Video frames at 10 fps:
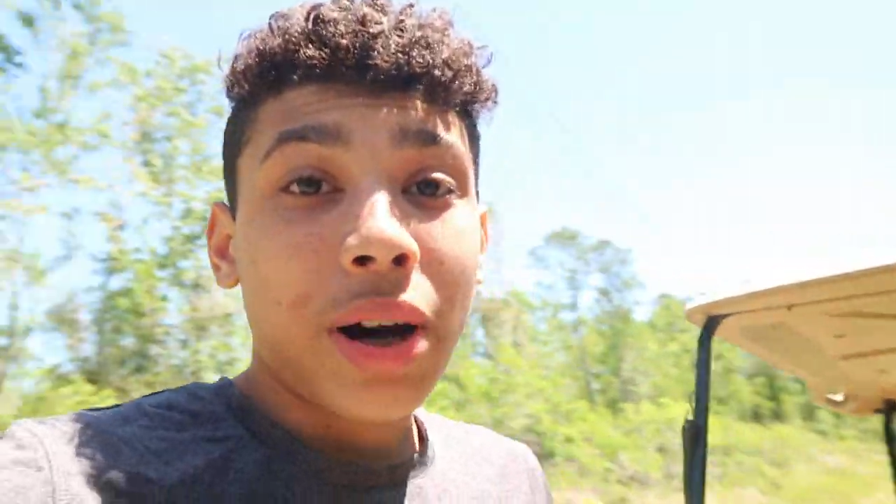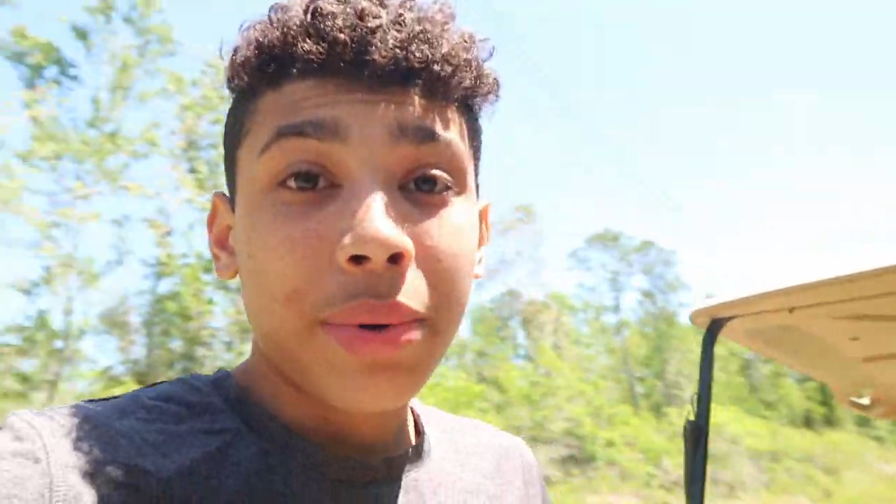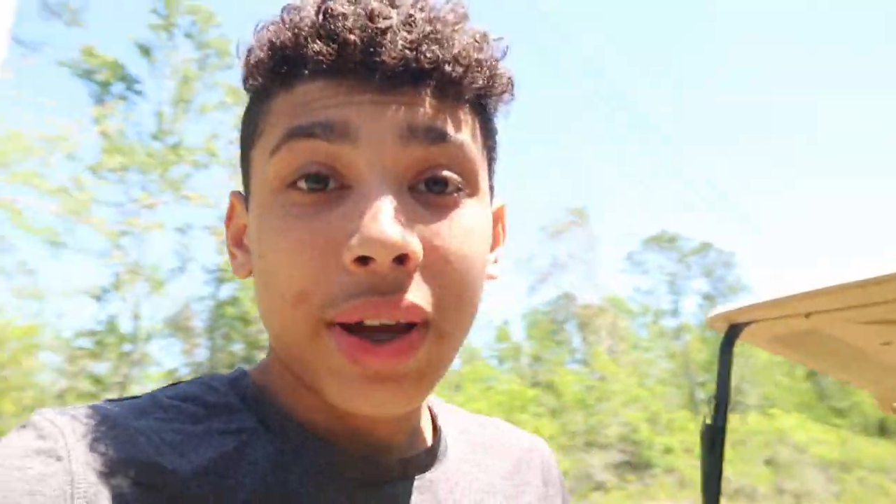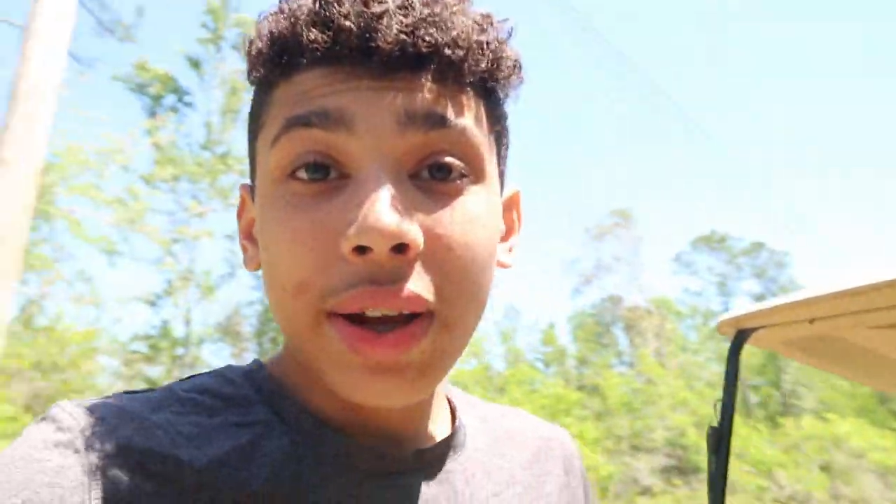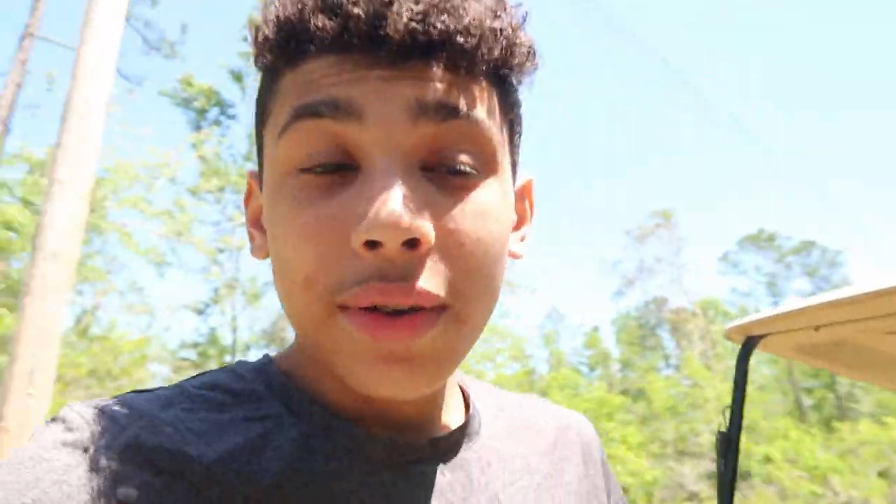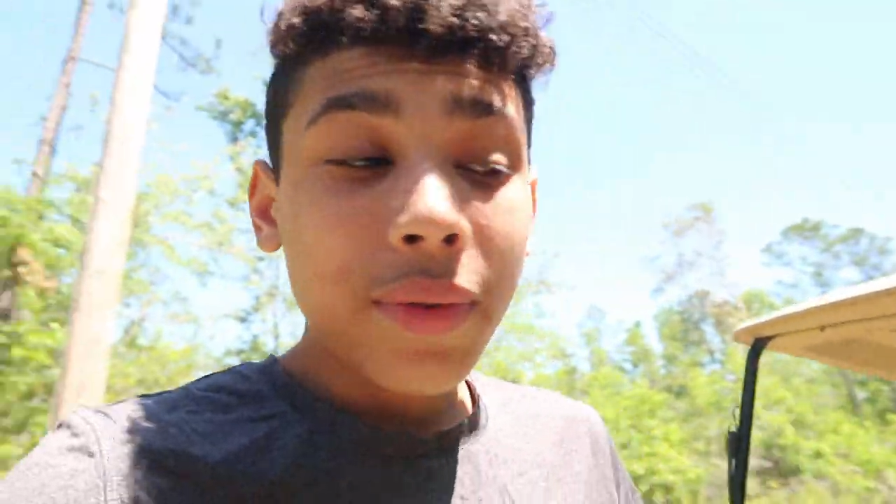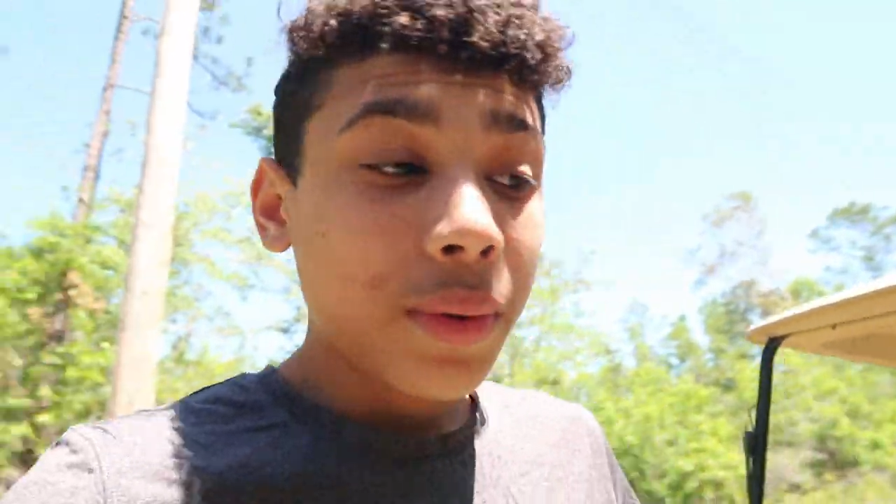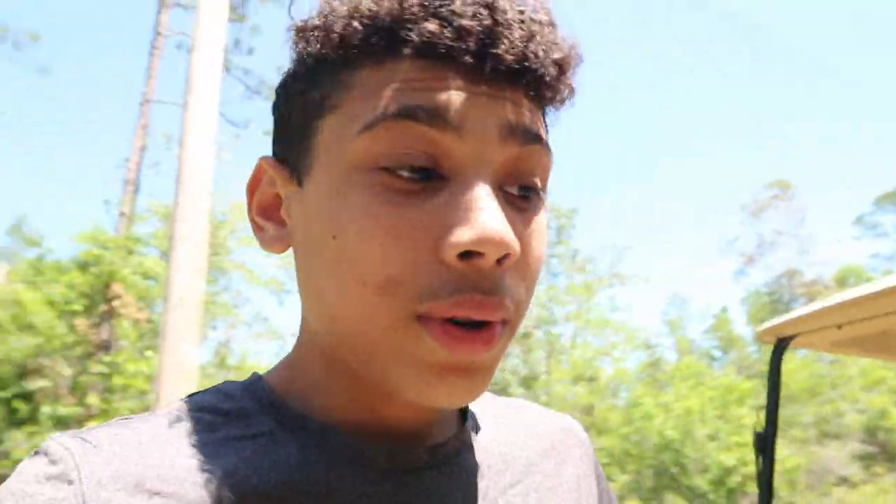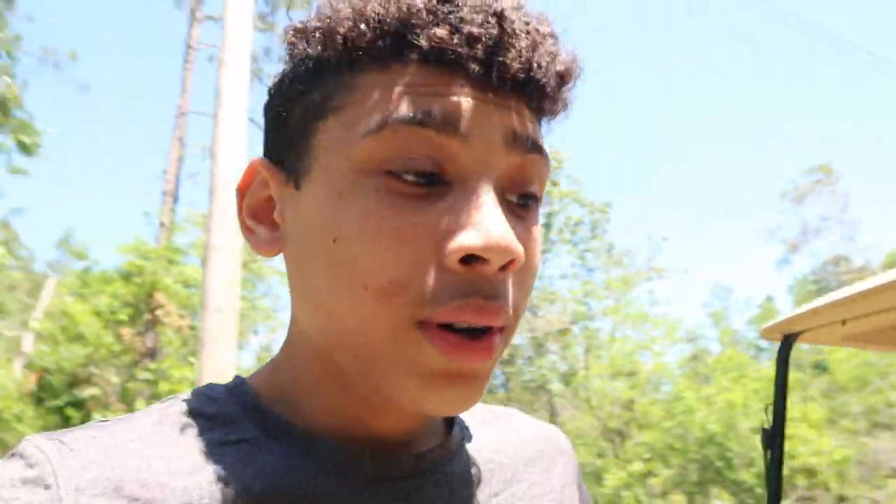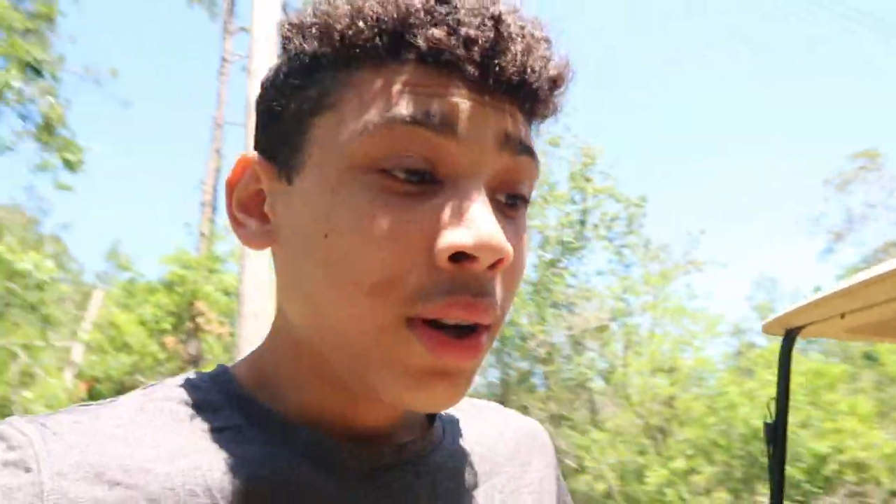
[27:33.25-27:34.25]
probably here
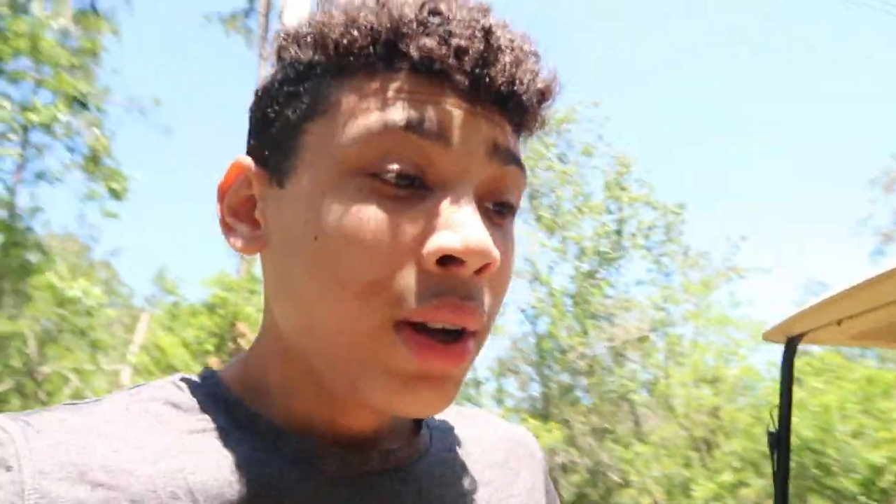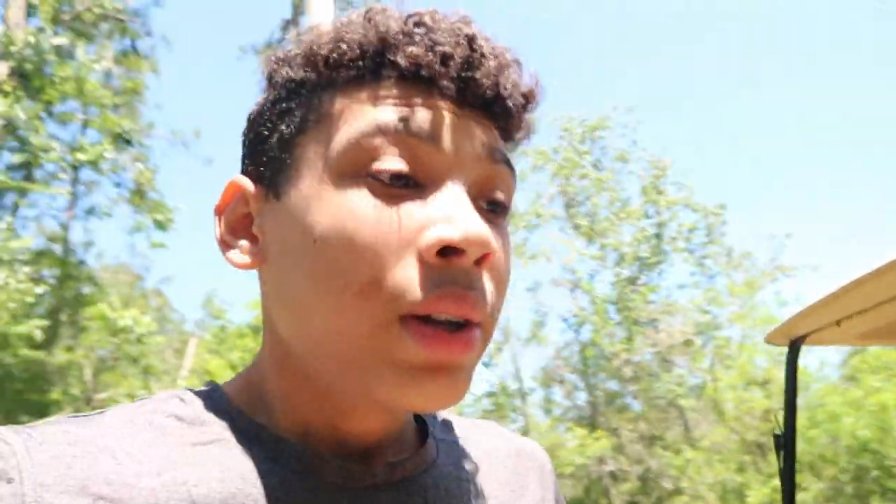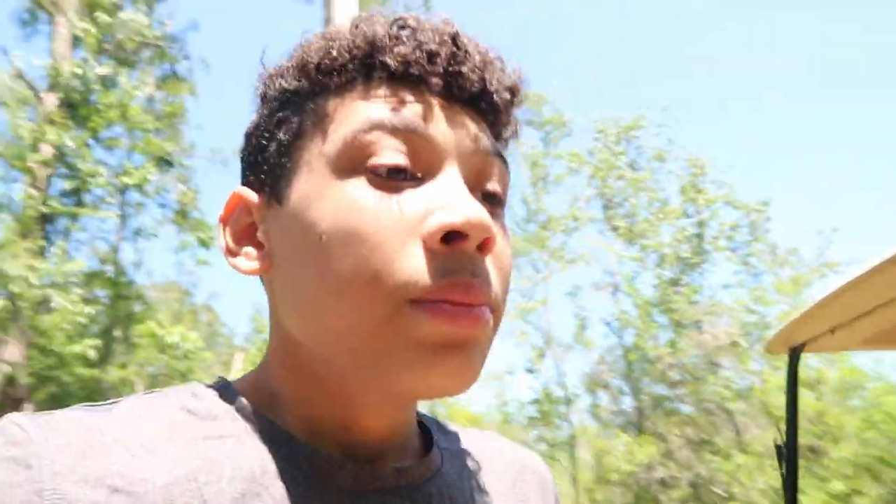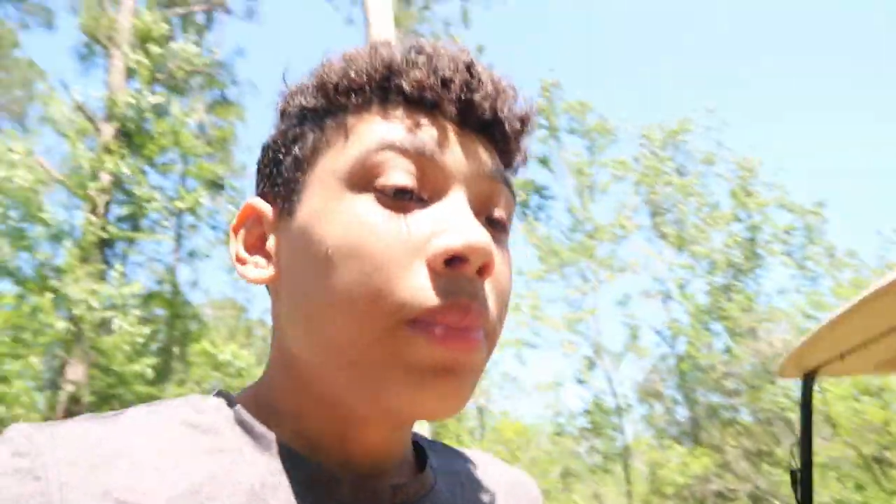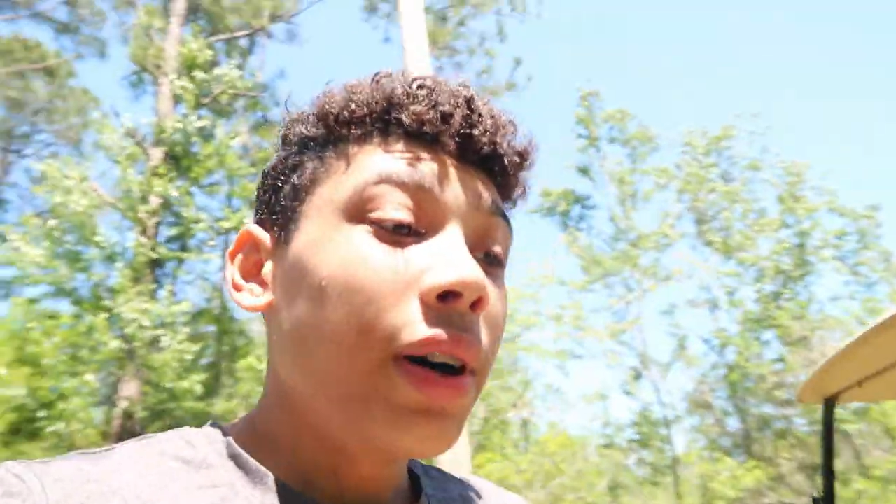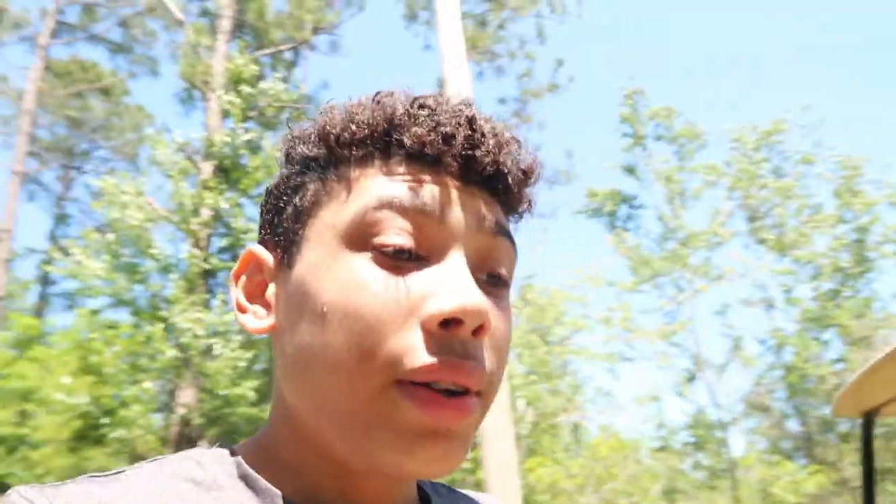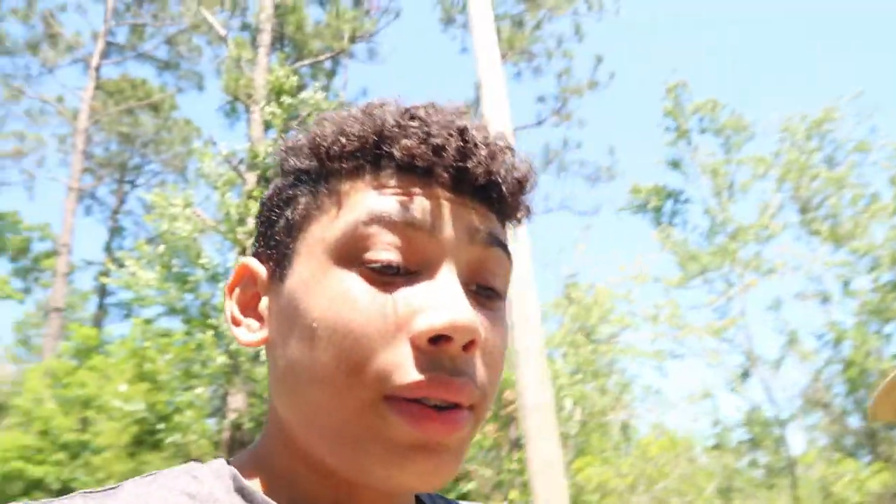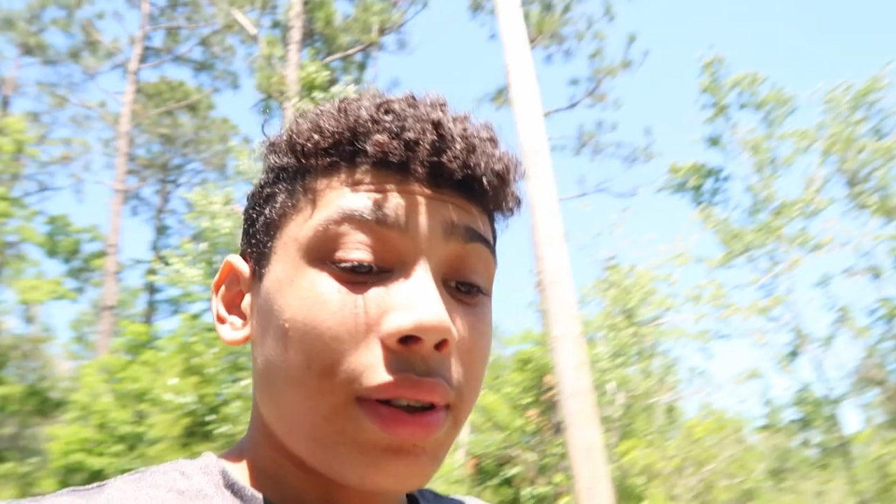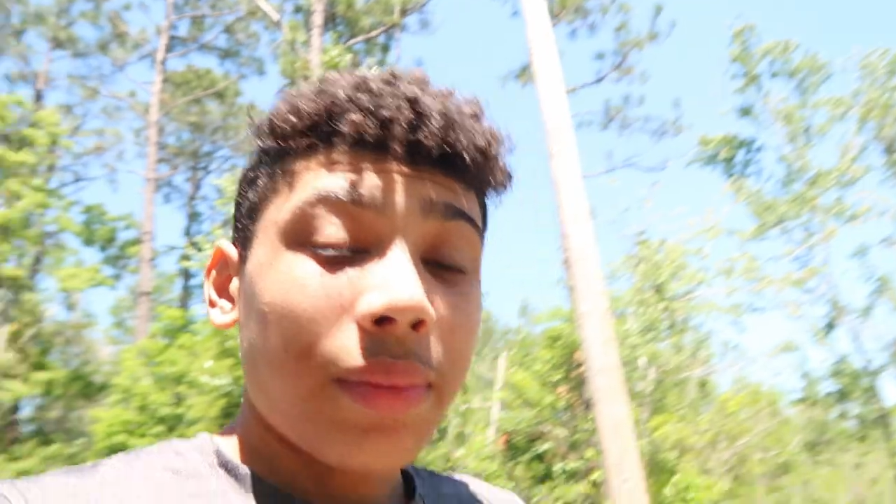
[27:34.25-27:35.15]
for, but